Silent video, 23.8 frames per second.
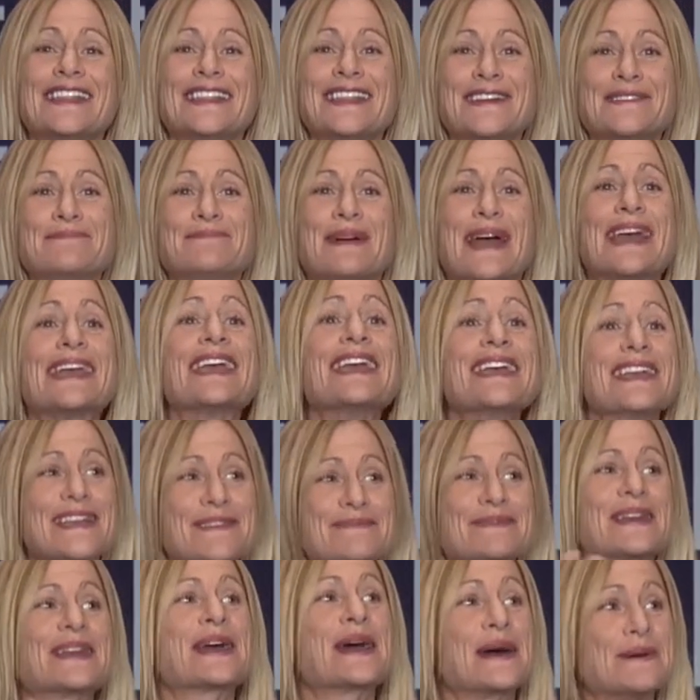They're begging
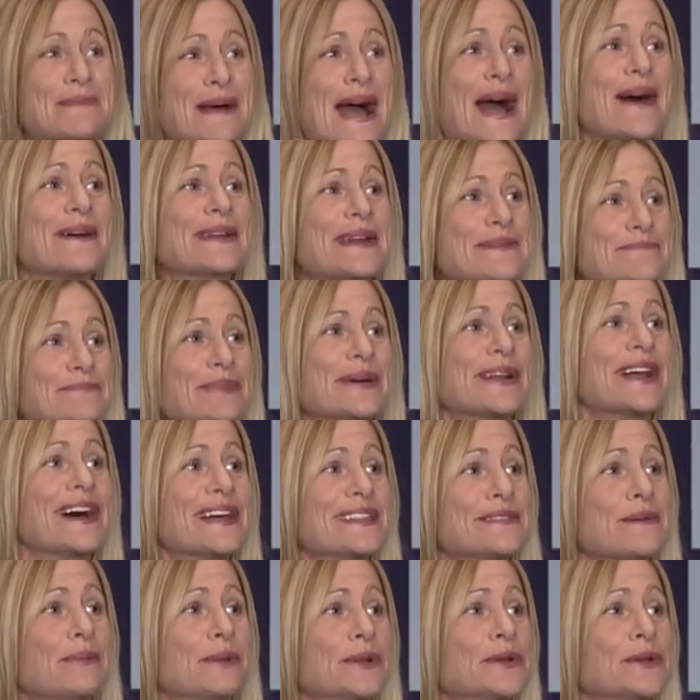him to come out and put on the